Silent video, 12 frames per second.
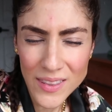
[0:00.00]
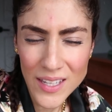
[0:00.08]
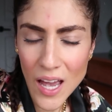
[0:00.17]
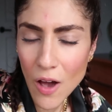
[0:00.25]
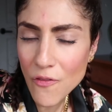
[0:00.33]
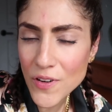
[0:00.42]

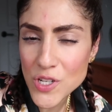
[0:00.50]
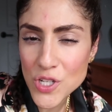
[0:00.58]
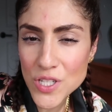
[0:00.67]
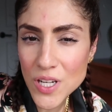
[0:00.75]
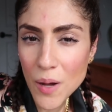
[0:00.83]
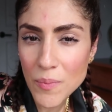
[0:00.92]
the outfit
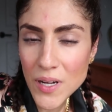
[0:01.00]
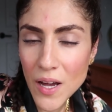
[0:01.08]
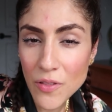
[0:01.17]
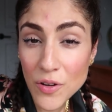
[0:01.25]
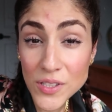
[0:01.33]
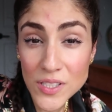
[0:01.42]
just to come
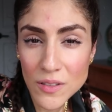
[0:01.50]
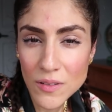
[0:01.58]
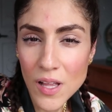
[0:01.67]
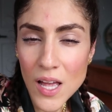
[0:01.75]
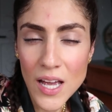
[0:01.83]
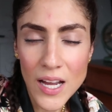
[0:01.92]
together because
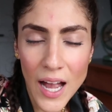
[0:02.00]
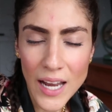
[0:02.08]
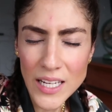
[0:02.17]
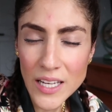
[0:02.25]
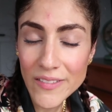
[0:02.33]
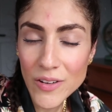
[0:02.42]
it'll
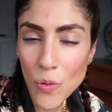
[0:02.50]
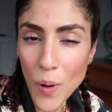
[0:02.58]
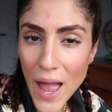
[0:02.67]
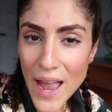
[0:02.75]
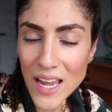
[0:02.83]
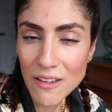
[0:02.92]
kind of give it
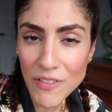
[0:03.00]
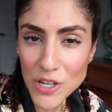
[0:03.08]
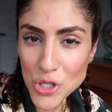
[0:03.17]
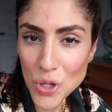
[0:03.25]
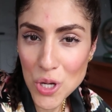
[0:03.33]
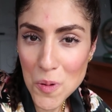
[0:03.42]
away if I
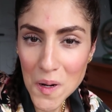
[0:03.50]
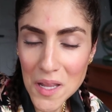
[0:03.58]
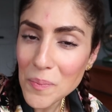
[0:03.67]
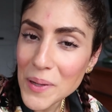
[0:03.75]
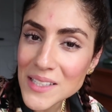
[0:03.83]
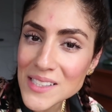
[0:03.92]
show you one of
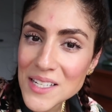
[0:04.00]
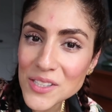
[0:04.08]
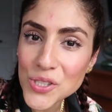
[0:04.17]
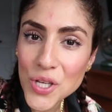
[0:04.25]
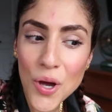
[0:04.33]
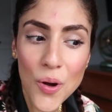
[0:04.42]
the
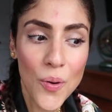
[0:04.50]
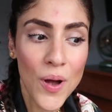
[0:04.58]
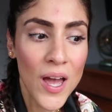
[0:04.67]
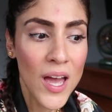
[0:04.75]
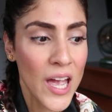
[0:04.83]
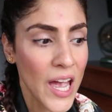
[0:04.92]
pieces.
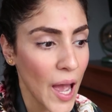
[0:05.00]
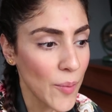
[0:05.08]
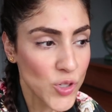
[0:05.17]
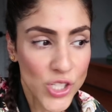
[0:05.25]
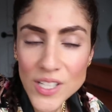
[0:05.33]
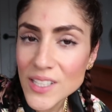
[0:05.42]
So
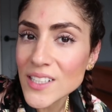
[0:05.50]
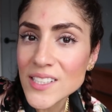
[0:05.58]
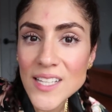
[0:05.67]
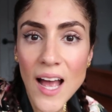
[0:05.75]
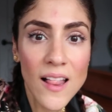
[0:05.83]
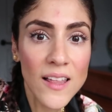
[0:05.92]
I'm just gonna
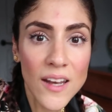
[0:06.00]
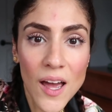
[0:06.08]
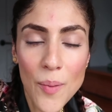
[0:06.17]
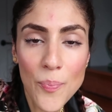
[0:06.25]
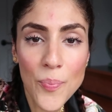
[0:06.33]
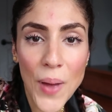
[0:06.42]
style it
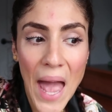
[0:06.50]
up